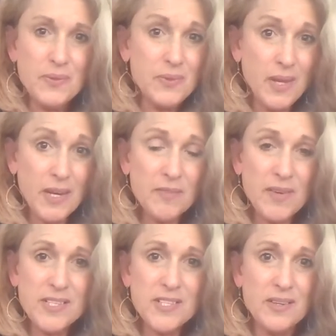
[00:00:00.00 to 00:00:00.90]
none of
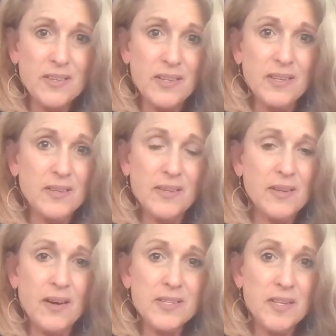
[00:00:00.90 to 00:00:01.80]
us
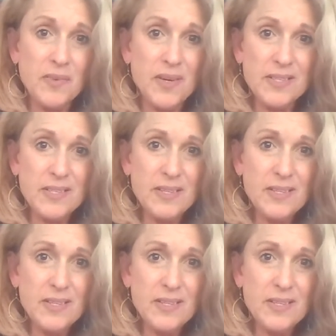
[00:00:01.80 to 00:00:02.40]
are different.